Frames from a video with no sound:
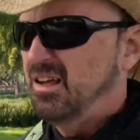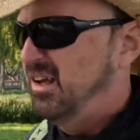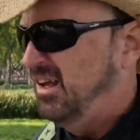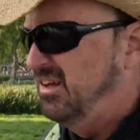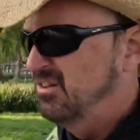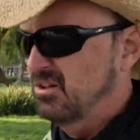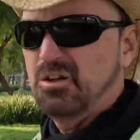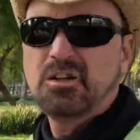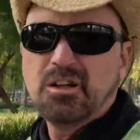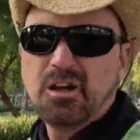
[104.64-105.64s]
and you're
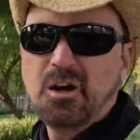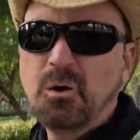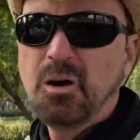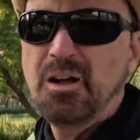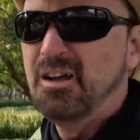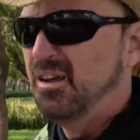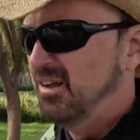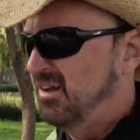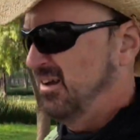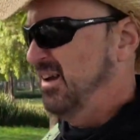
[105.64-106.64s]
good to go.
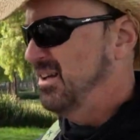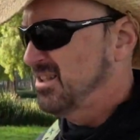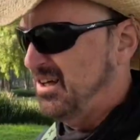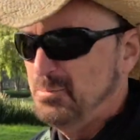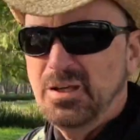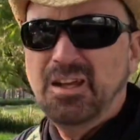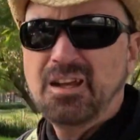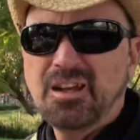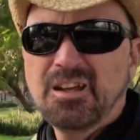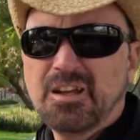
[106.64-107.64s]
Now, that's going to be
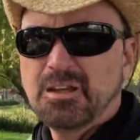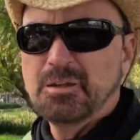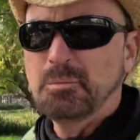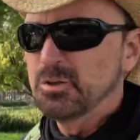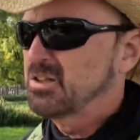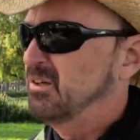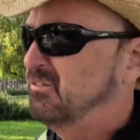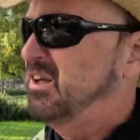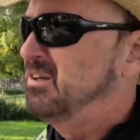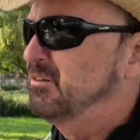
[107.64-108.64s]
the most
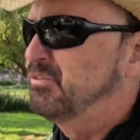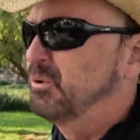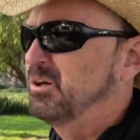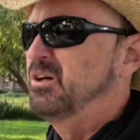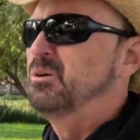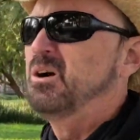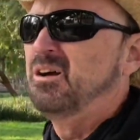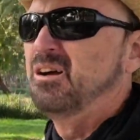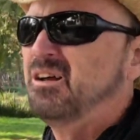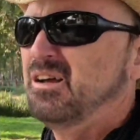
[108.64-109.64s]
convenient for you
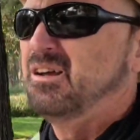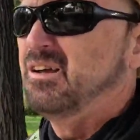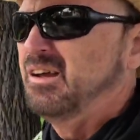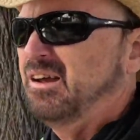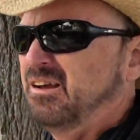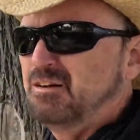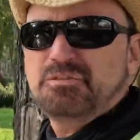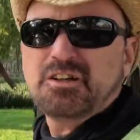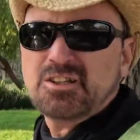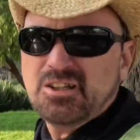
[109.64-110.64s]
and
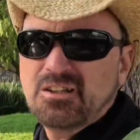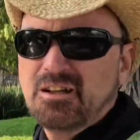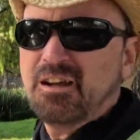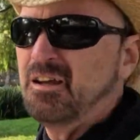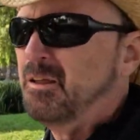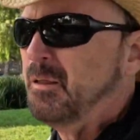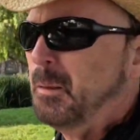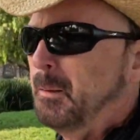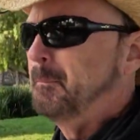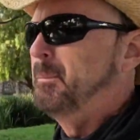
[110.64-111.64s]
efficient,
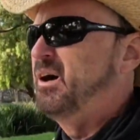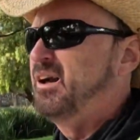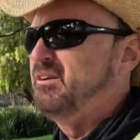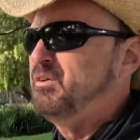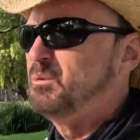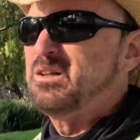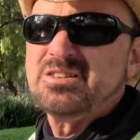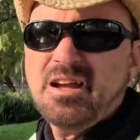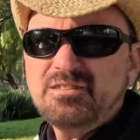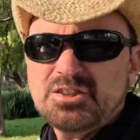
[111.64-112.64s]
but if you want to
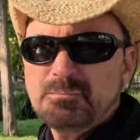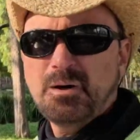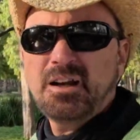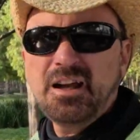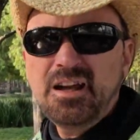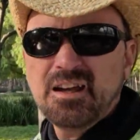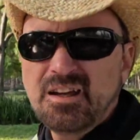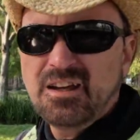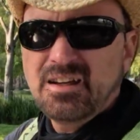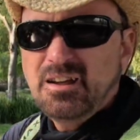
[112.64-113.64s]
save some money,
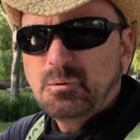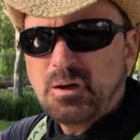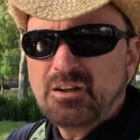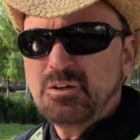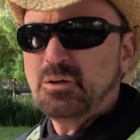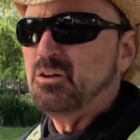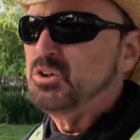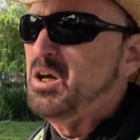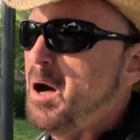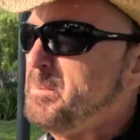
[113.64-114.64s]
you want to do a little
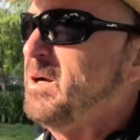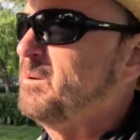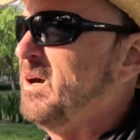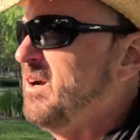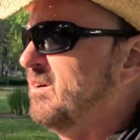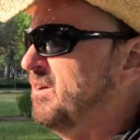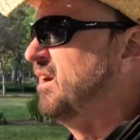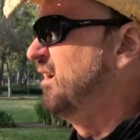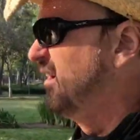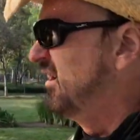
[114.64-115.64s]
shopping around.
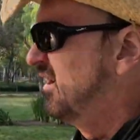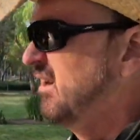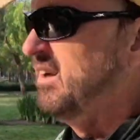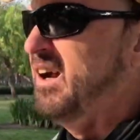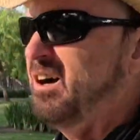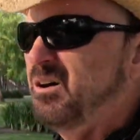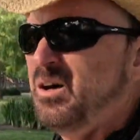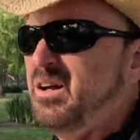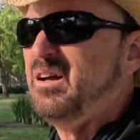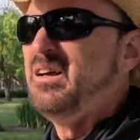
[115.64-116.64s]
Now,
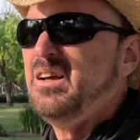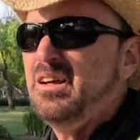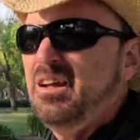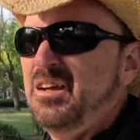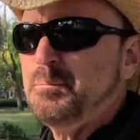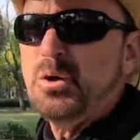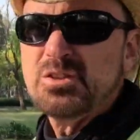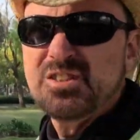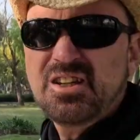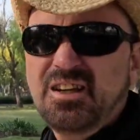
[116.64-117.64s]
in
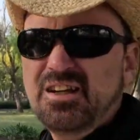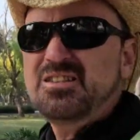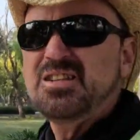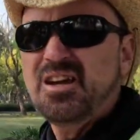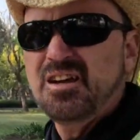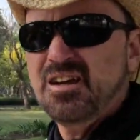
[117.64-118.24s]
most cities